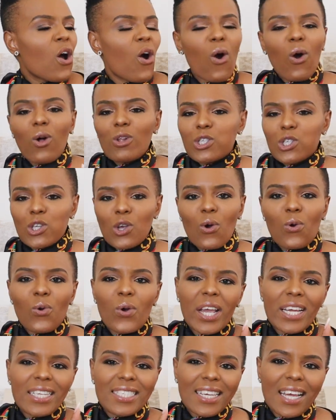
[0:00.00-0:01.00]

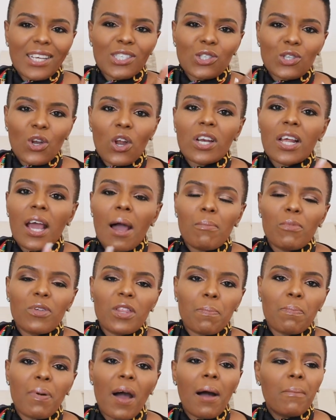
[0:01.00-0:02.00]
Also, it does not come with
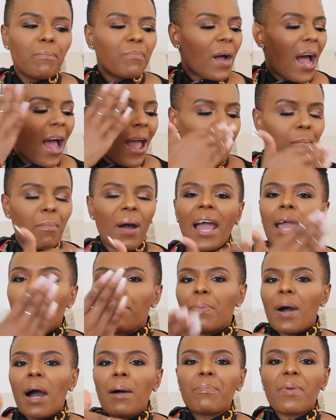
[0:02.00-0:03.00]
a pump. I buy a
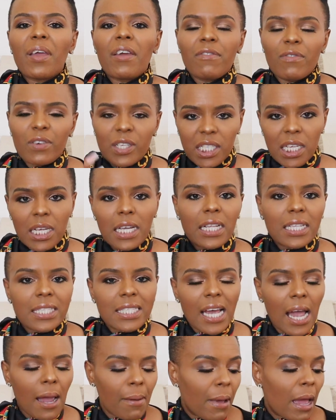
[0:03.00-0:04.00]
pump every single
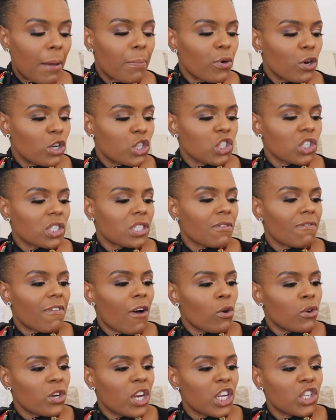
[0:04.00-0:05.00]
time I purchase the
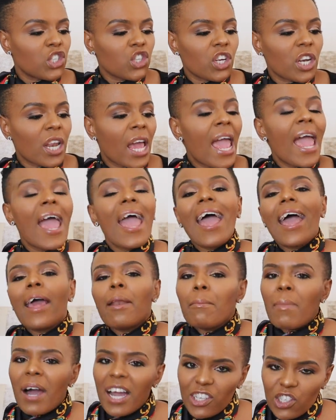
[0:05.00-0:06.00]
foundation,
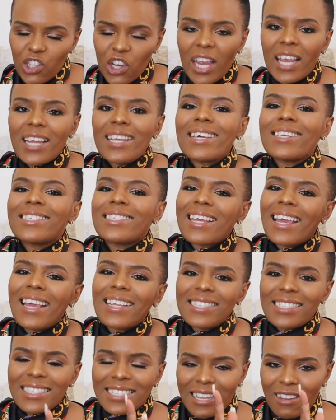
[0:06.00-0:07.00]
and my shade is
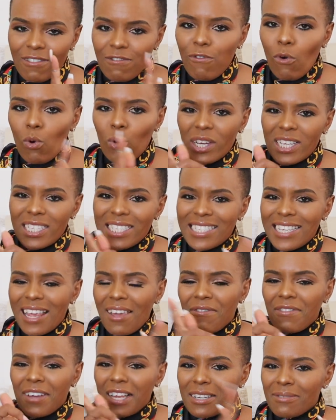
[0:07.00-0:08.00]

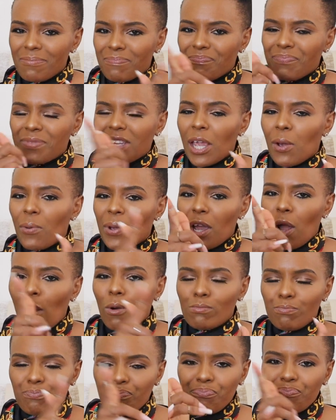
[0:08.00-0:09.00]
NC47. Here we go.